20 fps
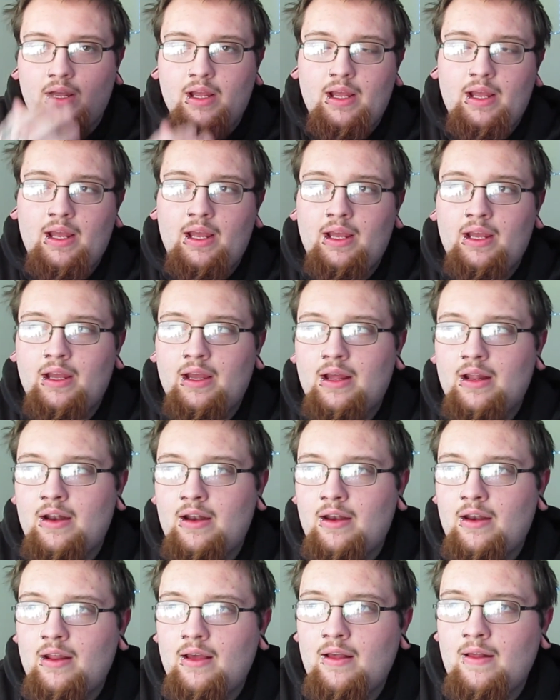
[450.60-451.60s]

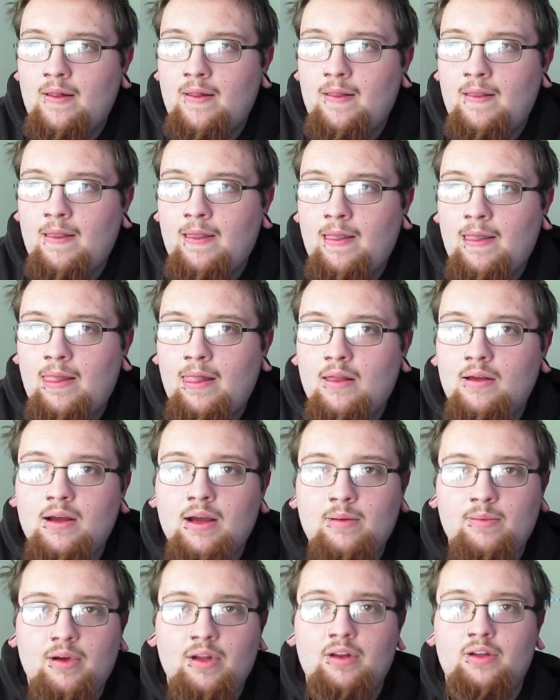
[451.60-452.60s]
And
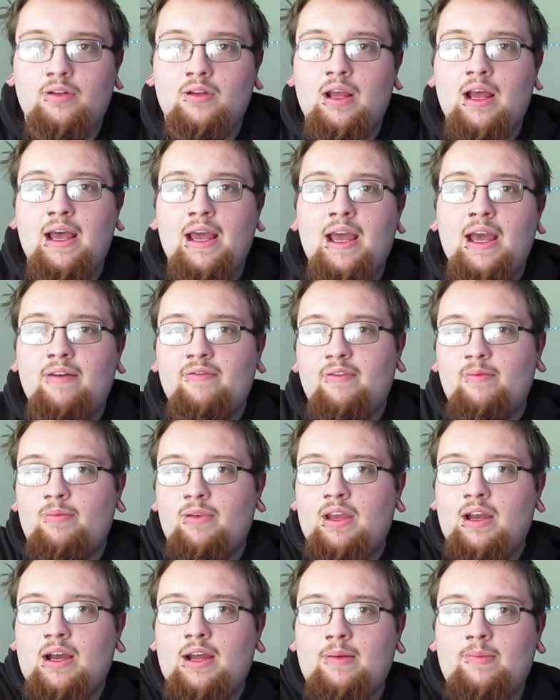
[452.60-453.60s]
I have it
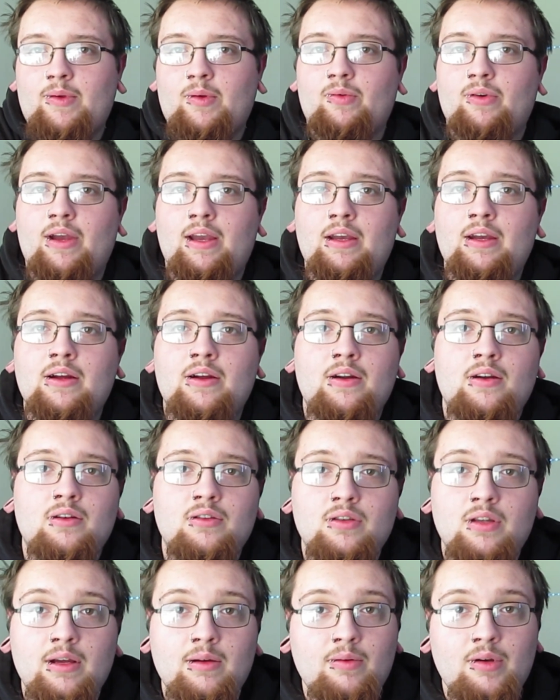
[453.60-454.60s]
behind me right here,
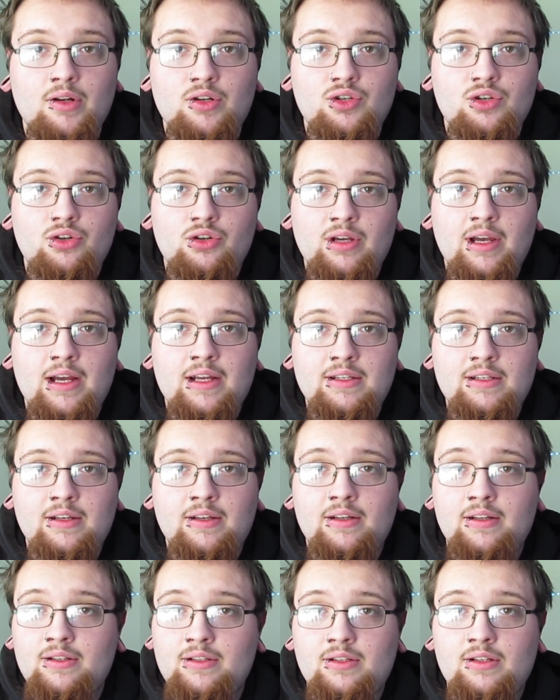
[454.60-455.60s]
so I'm gonna show you guys
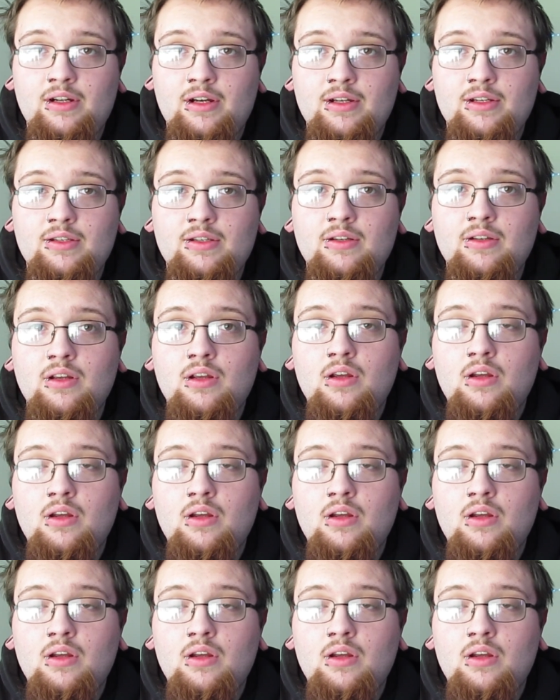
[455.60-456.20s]
it. It's nice.